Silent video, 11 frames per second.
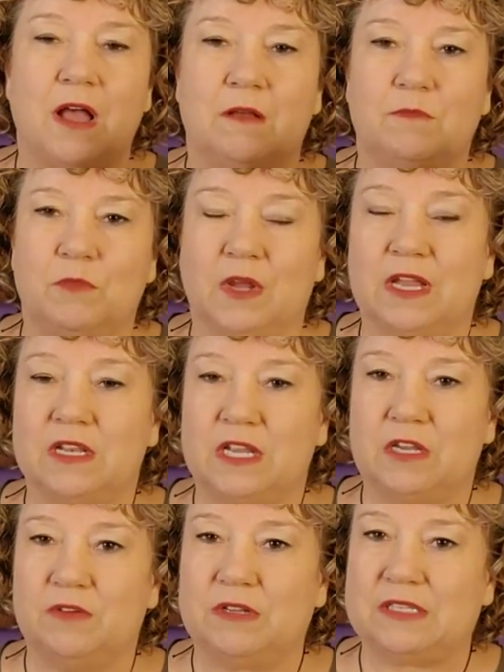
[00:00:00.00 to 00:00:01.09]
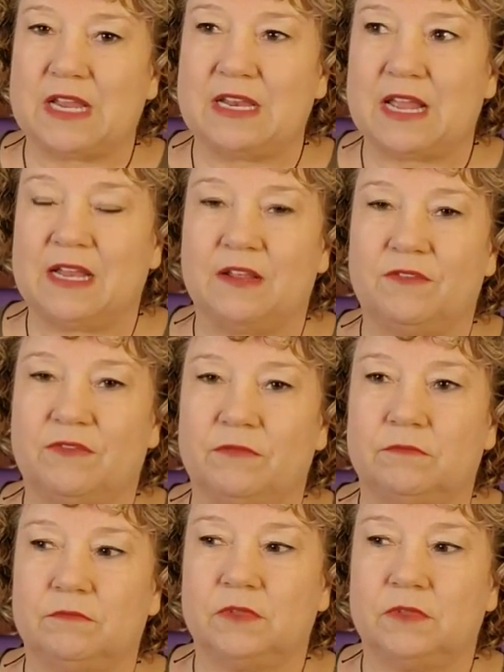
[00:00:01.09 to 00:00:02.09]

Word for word: um, continue to stay negative?